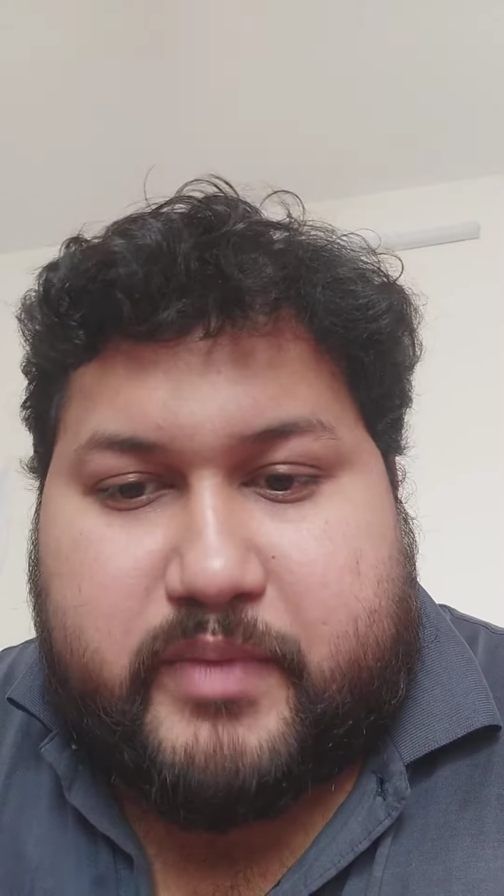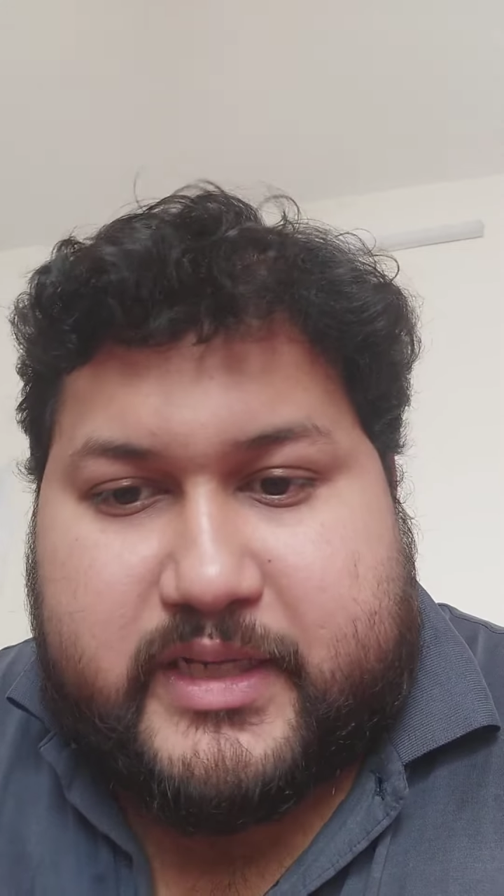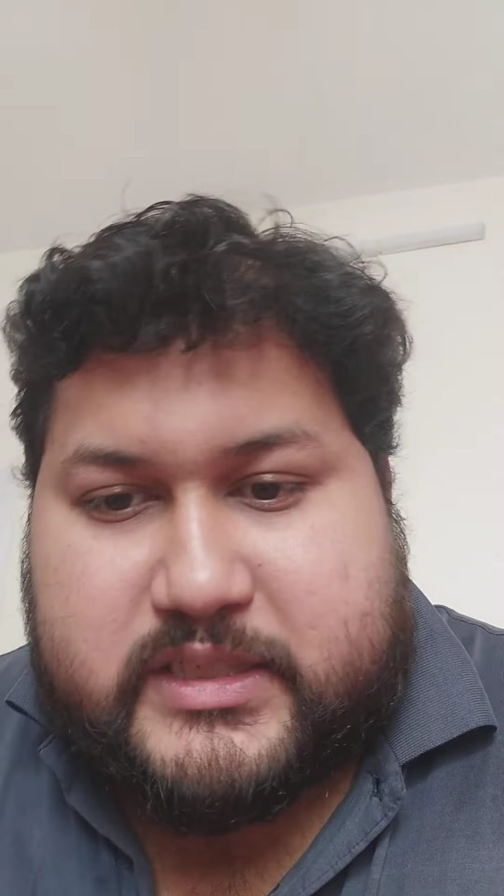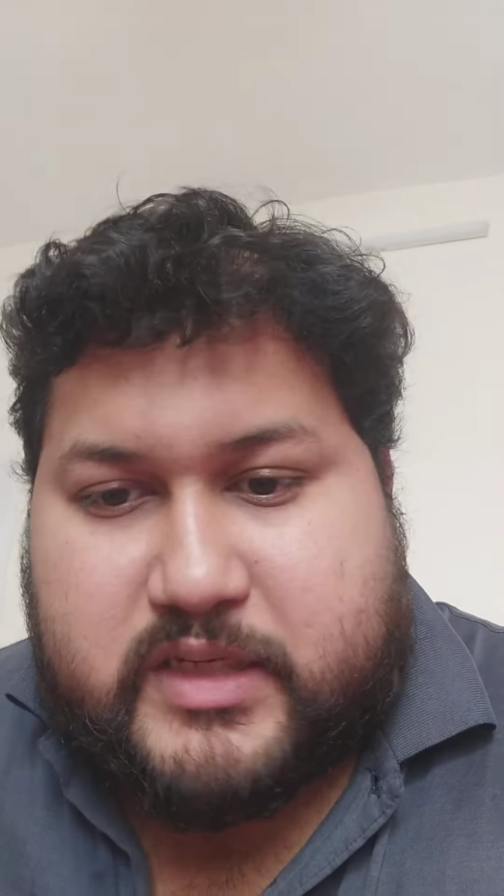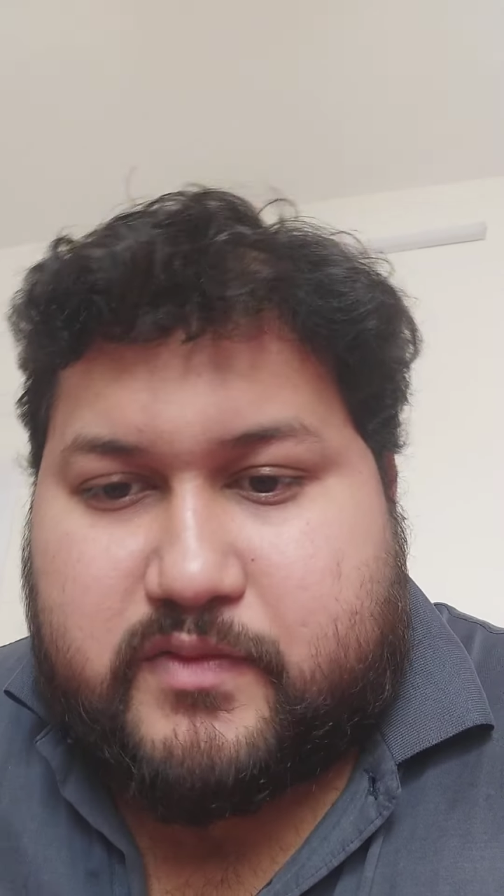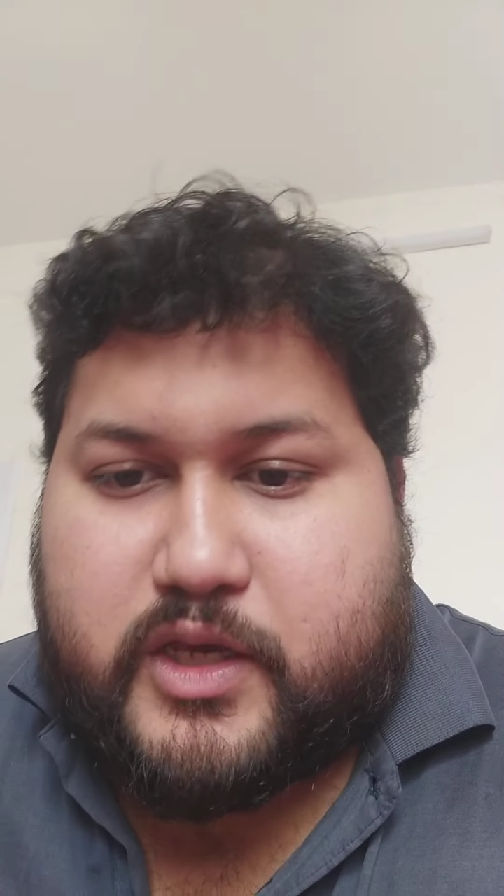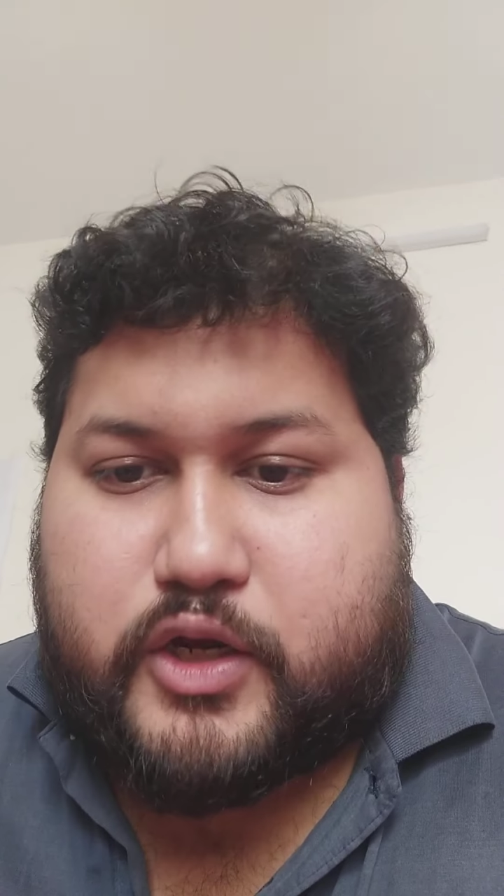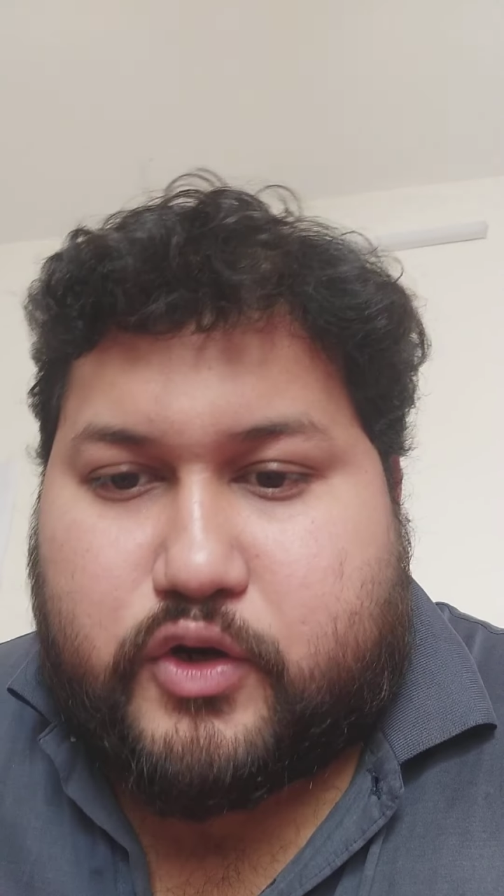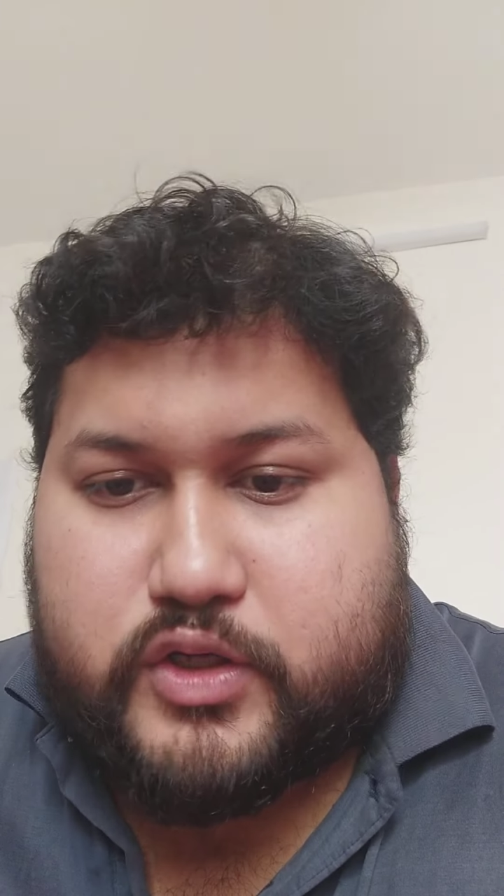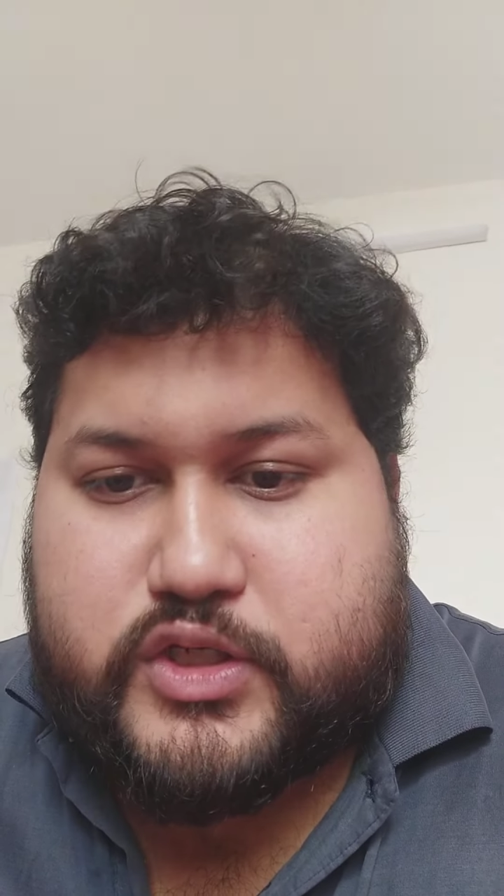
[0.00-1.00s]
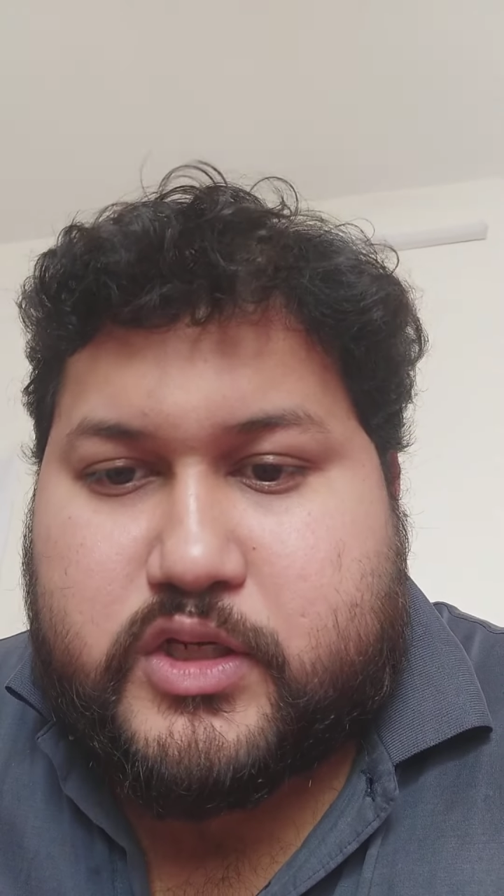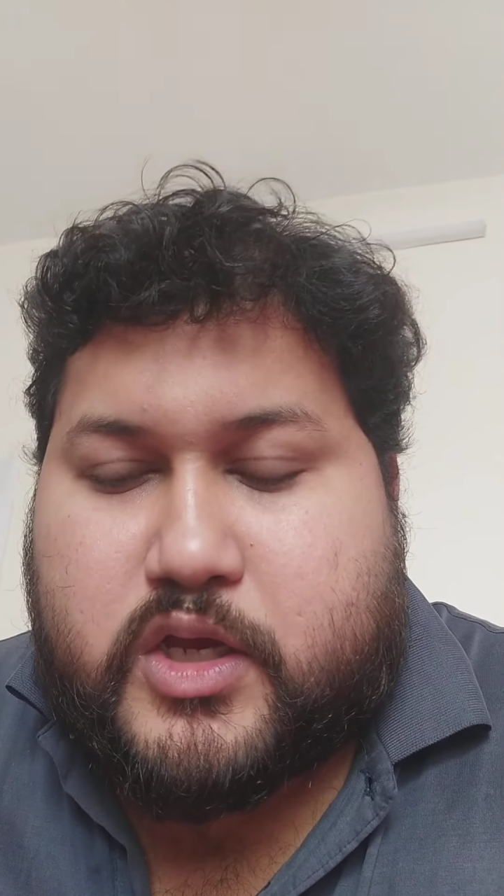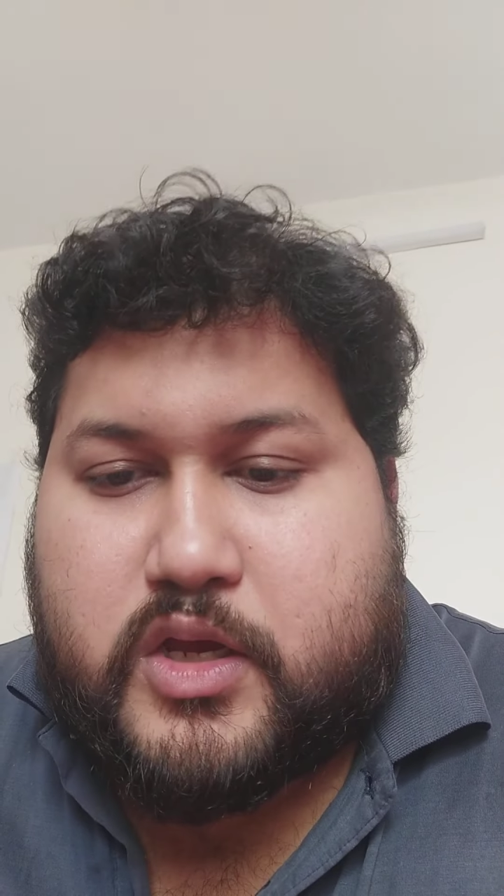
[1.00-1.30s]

my CV across